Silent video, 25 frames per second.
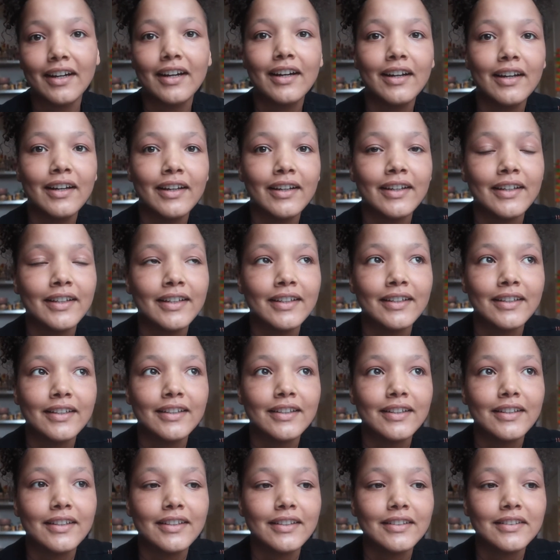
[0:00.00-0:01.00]
I
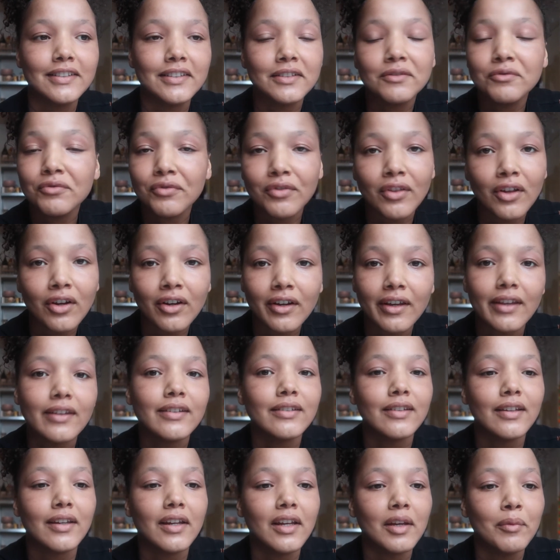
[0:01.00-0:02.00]
didn't vlog
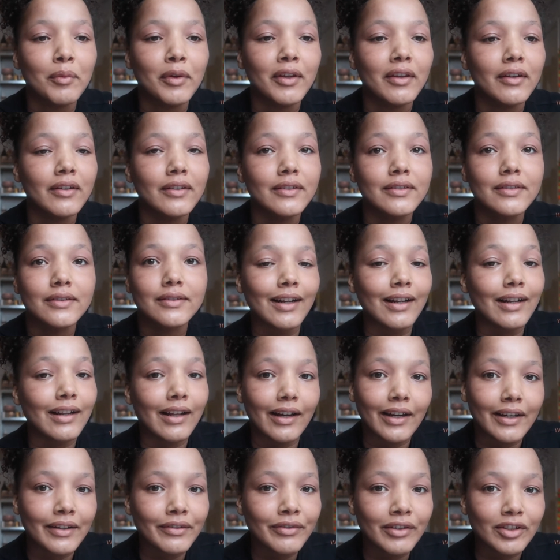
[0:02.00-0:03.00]
yesterday because
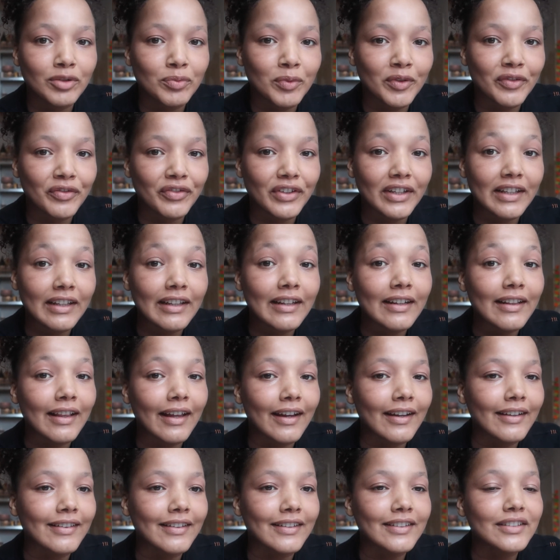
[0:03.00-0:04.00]
life has been feeling
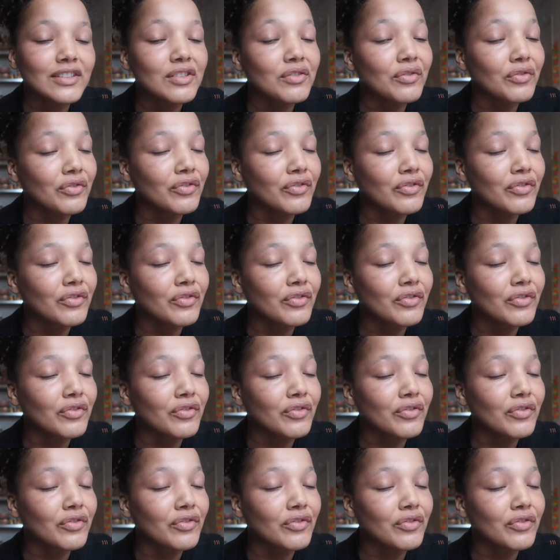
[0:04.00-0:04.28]
like this